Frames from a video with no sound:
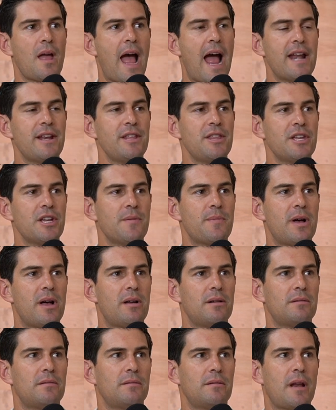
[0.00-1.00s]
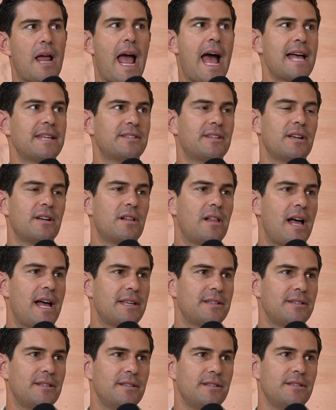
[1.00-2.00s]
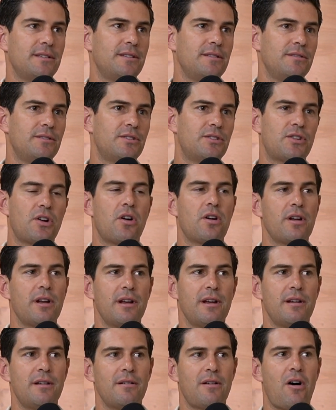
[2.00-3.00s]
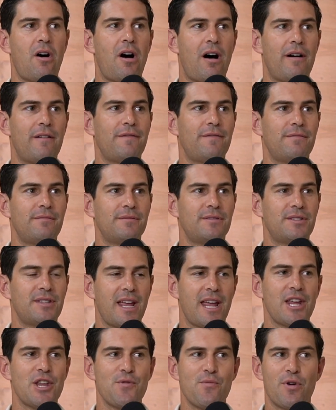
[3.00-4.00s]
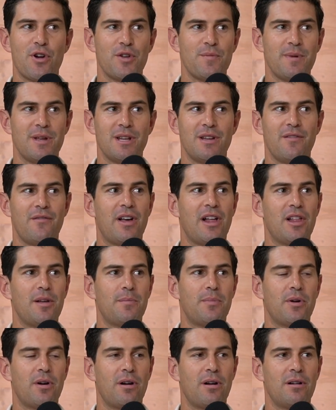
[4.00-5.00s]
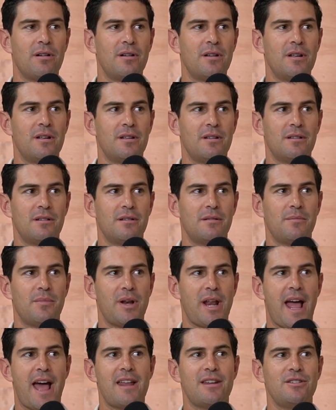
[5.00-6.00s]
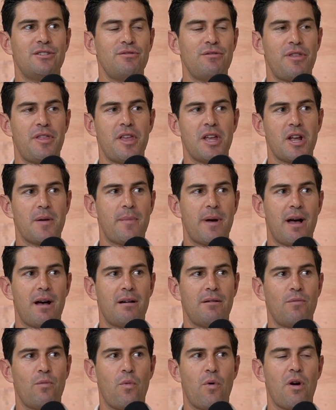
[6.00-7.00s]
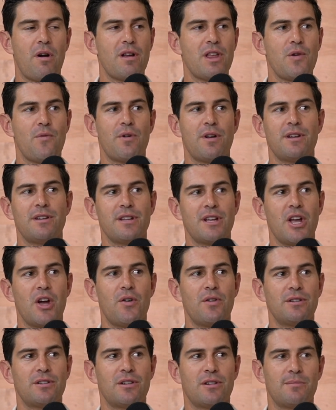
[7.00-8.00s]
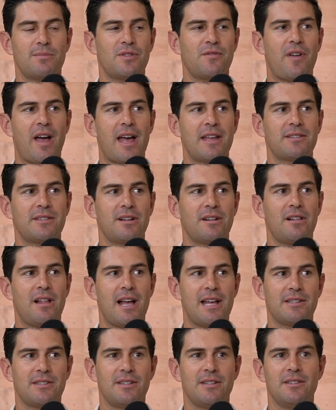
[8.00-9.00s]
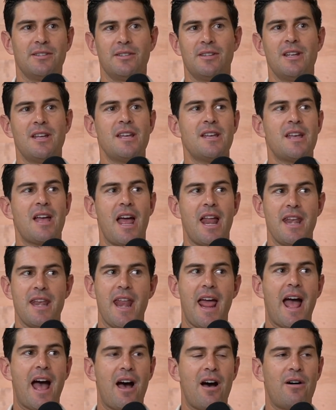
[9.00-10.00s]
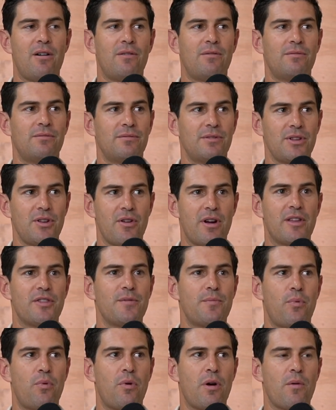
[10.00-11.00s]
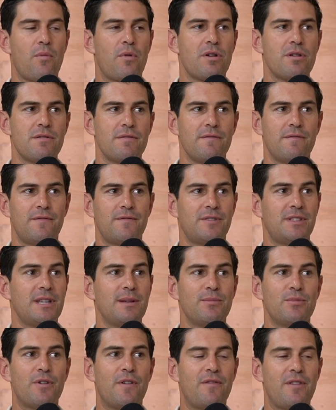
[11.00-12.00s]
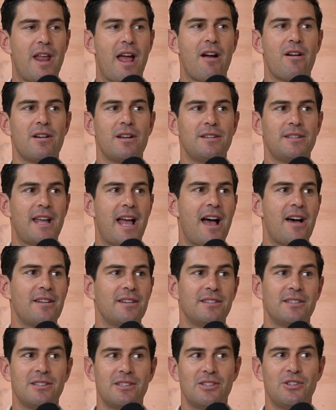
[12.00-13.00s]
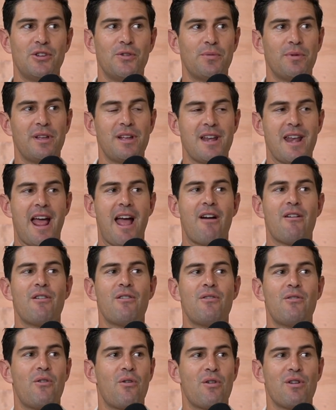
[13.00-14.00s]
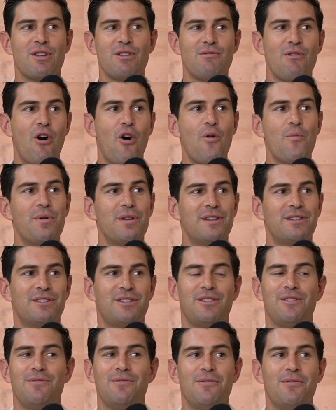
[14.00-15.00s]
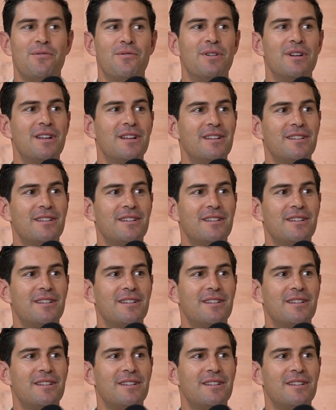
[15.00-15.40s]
How do you think about asset classes? You started off saying you wanted to be a developer, but how did you think about where you wanted to go in terms of asset classes? And now you're at the point where you seem to have narrowed it down. Is it still really narrow, or are you open to